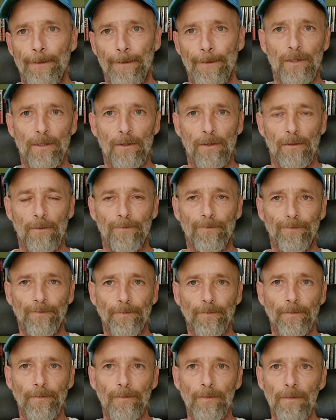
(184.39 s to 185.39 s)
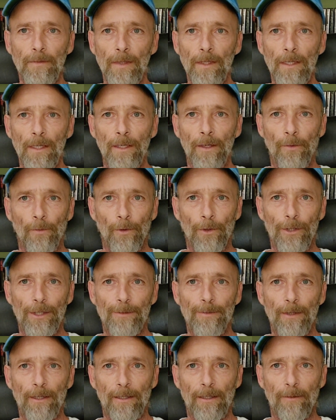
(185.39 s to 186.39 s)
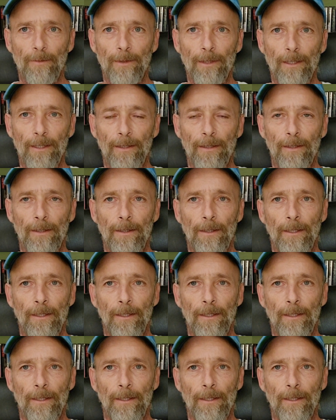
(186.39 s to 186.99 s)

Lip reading: So it worries me a little bit,